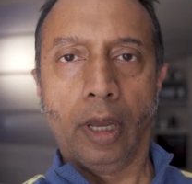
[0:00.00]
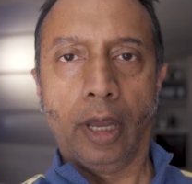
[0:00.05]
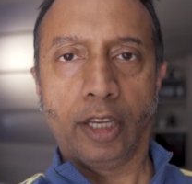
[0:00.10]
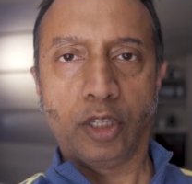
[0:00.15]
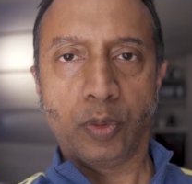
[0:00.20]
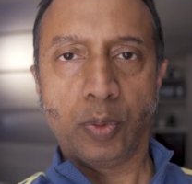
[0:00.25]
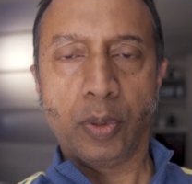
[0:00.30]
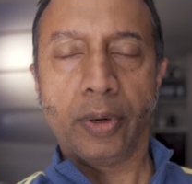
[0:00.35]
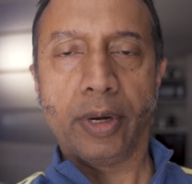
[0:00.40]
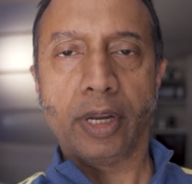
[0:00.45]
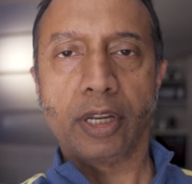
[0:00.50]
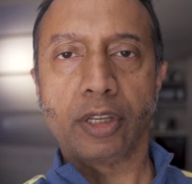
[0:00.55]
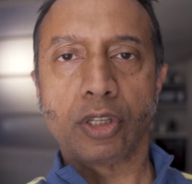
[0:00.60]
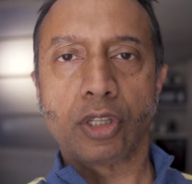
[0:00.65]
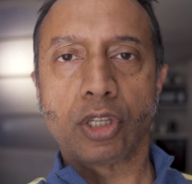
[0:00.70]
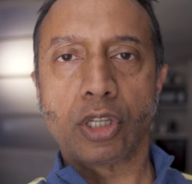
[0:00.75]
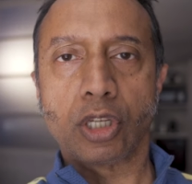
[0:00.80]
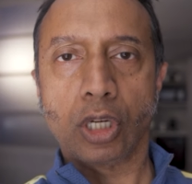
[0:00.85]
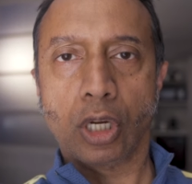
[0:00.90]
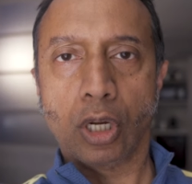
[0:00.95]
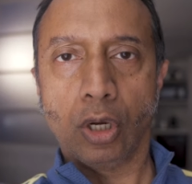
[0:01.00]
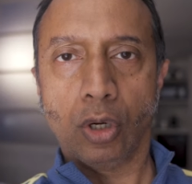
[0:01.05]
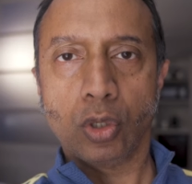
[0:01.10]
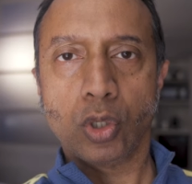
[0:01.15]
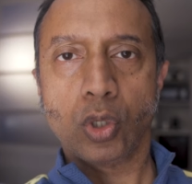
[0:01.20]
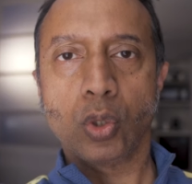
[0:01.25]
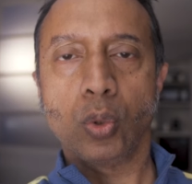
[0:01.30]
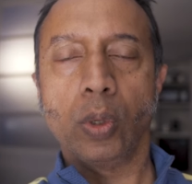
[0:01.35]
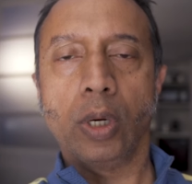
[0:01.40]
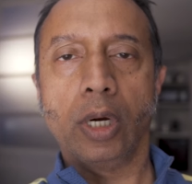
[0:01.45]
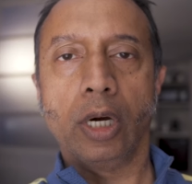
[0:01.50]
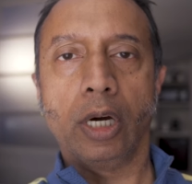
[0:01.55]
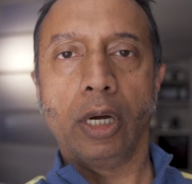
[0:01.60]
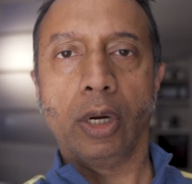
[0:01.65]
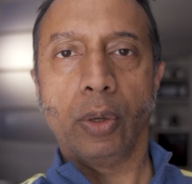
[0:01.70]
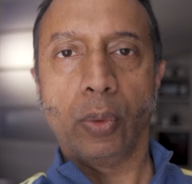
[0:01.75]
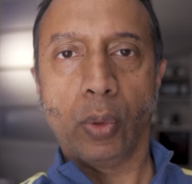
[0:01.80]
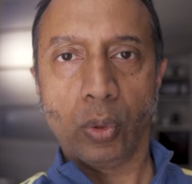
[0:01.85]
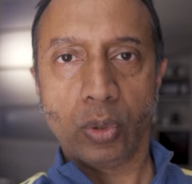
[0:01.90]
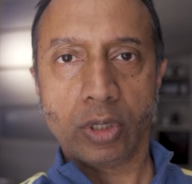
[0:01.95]
experience to go to a
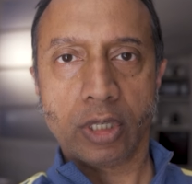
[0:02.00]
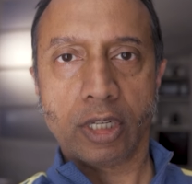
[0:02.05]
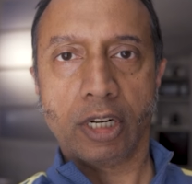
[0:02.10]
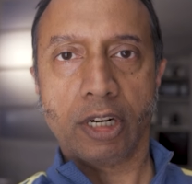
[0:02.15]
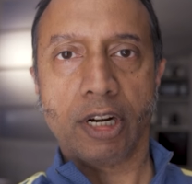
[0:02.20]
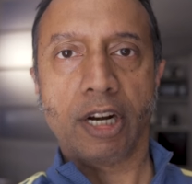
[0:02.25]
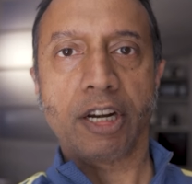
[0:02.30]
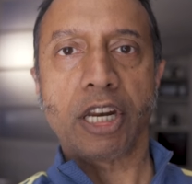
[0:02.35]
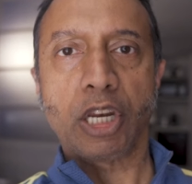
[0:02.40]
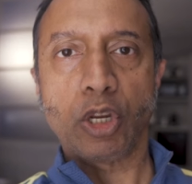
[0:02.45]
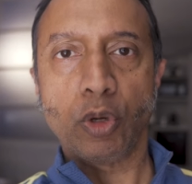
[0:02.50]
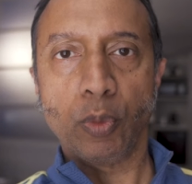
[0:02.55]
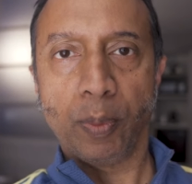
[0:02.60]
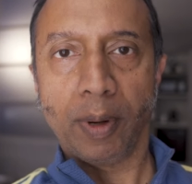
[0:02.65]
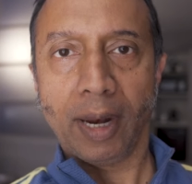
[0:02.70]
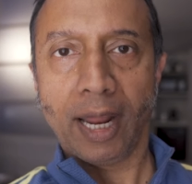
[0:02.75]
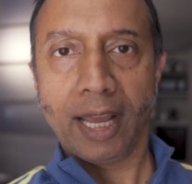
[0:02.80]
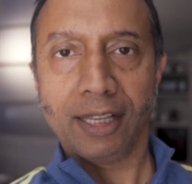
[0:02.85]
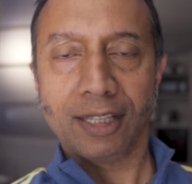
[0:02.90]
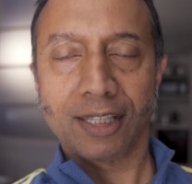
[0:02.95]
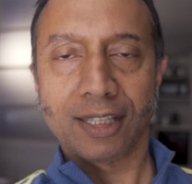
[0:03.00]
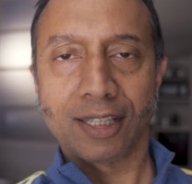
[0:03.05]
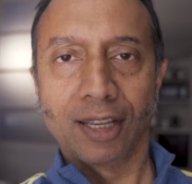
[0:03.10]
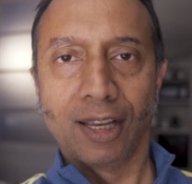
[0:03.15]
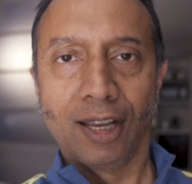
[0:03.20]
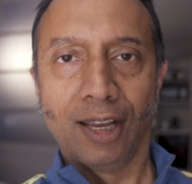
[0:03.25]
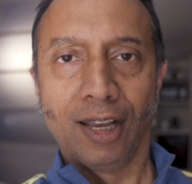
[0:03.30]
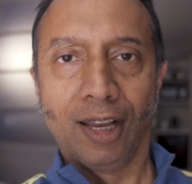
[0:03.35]
roaster at a new place,